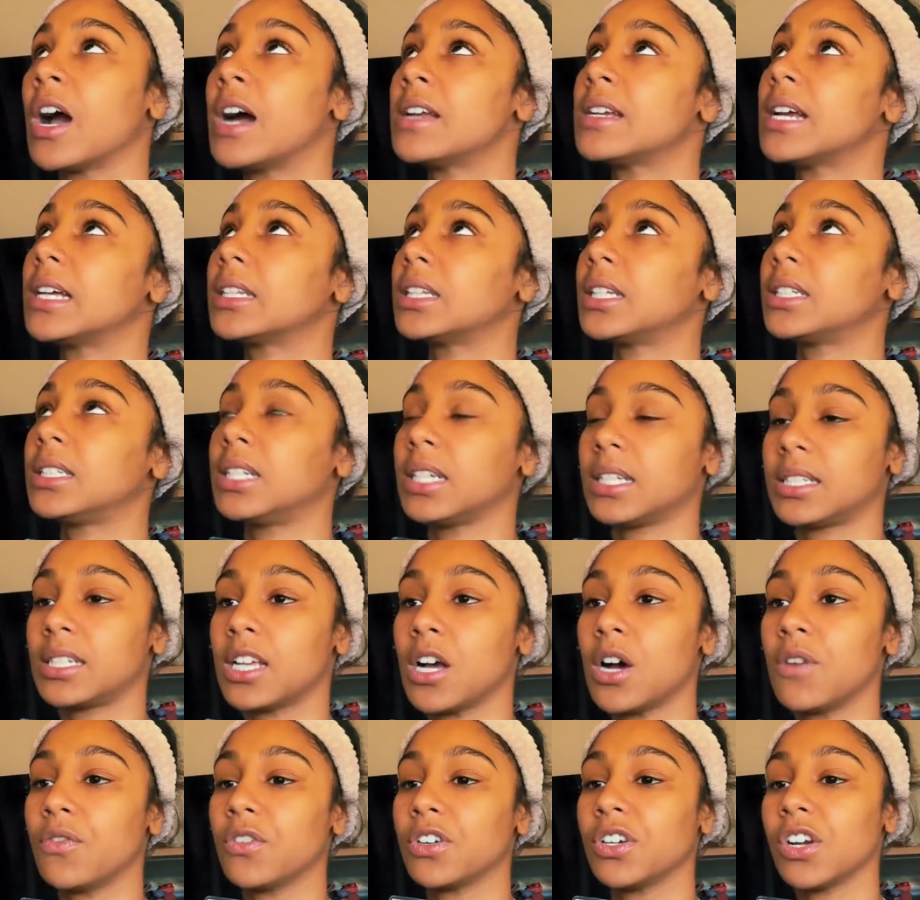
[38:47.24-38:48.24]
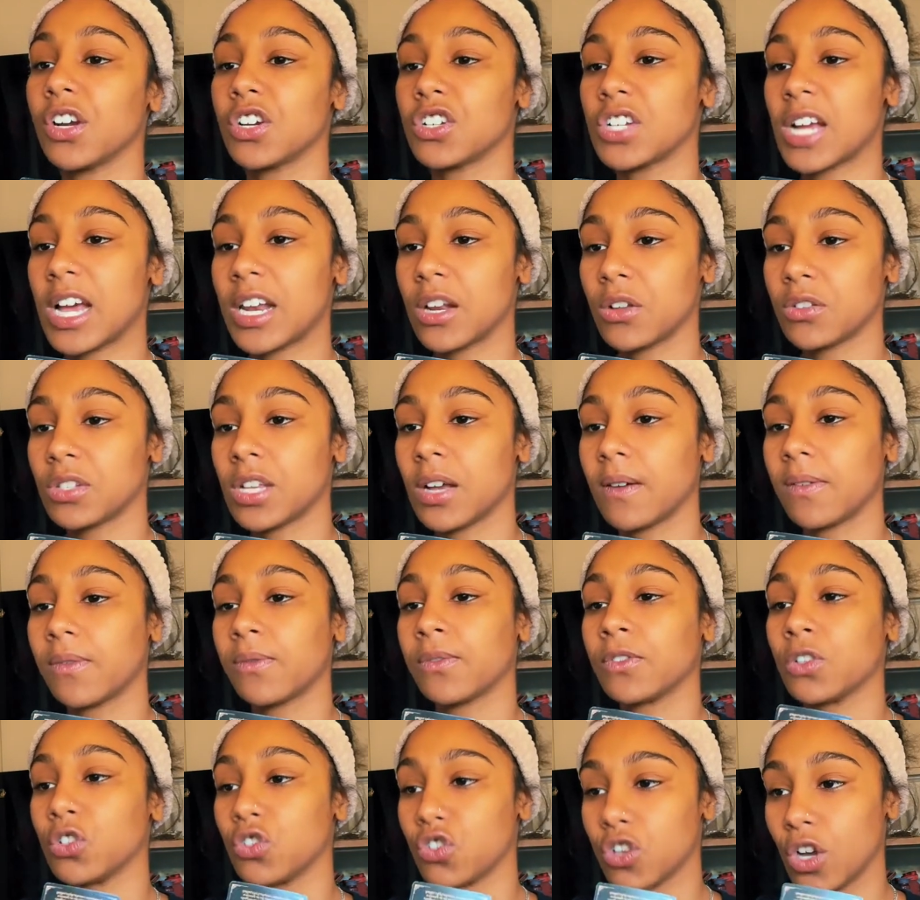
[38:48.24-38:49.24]
unauthentic self or your shadow
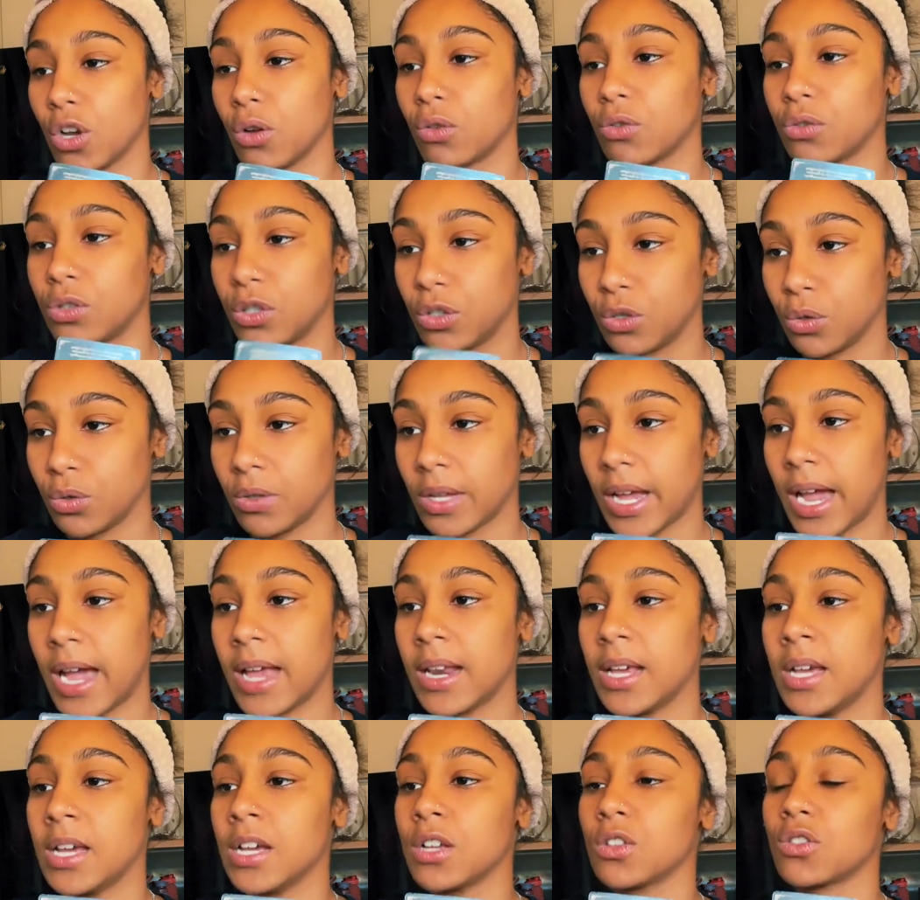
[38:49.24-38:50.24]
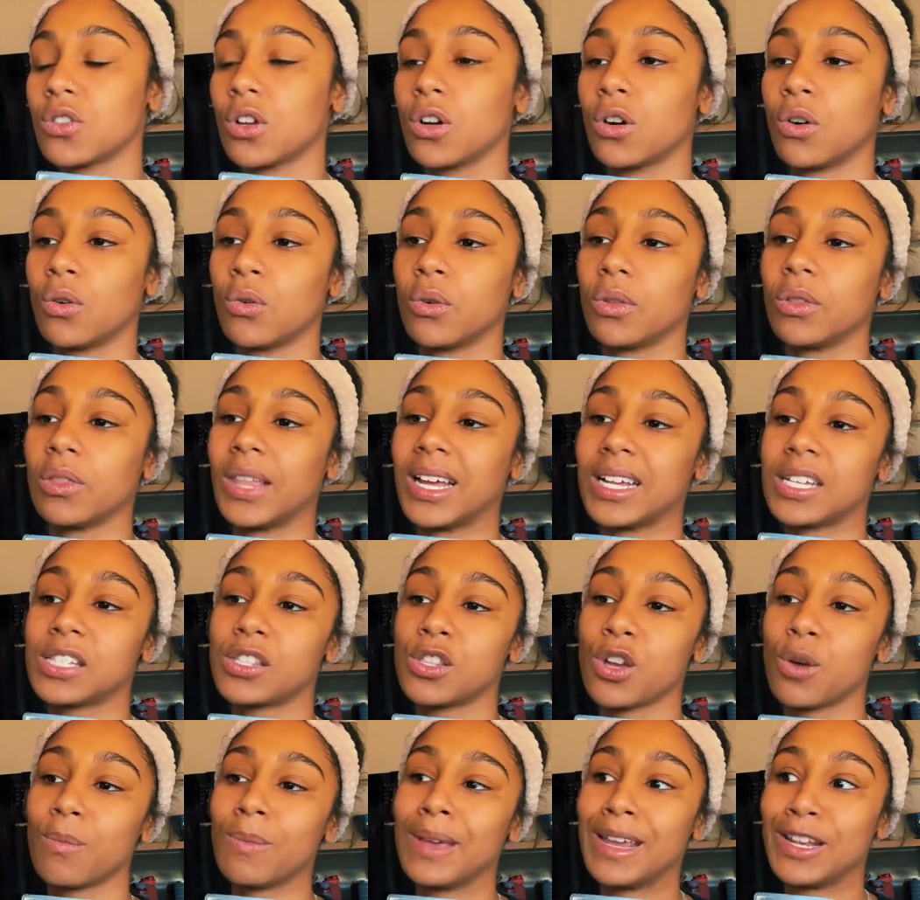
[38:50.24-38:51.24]
self chose to do that, so
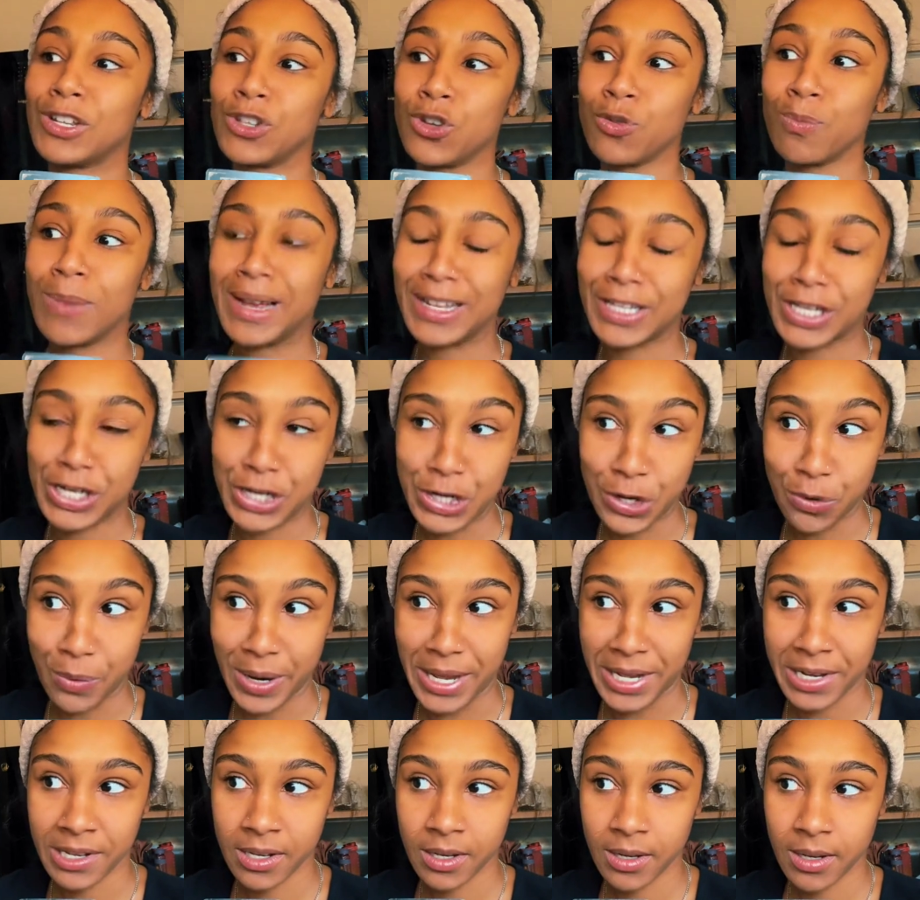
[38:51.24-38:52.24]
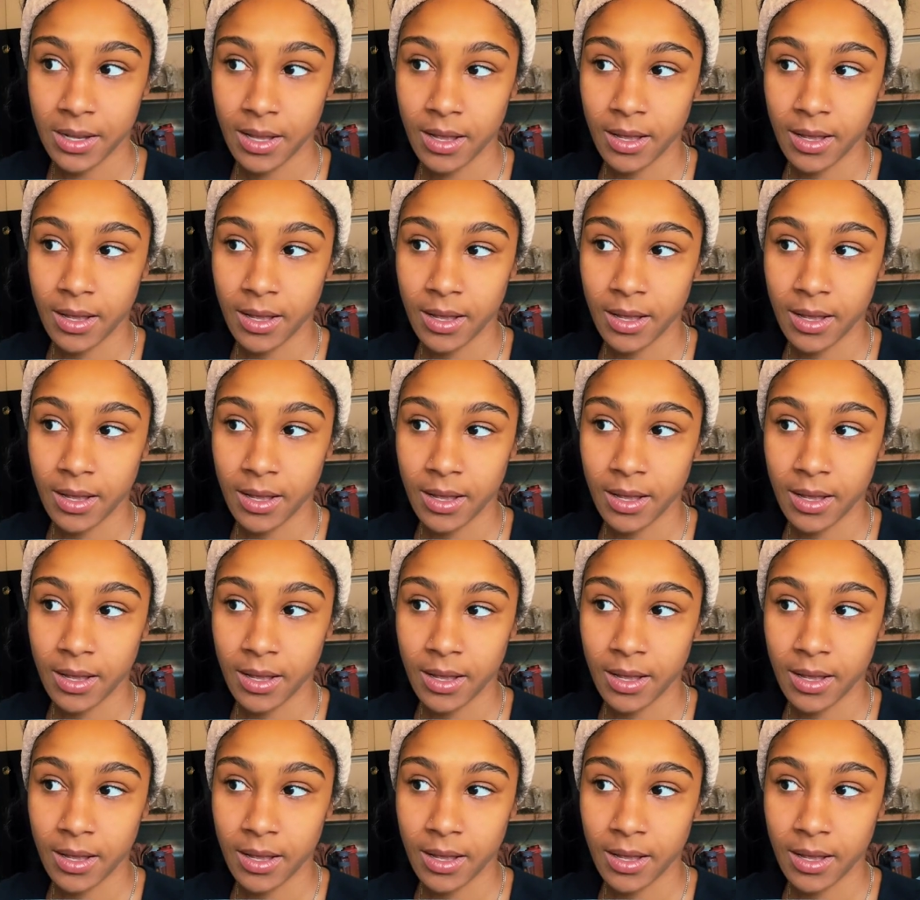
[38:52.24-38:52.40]
that still means you meant to do it.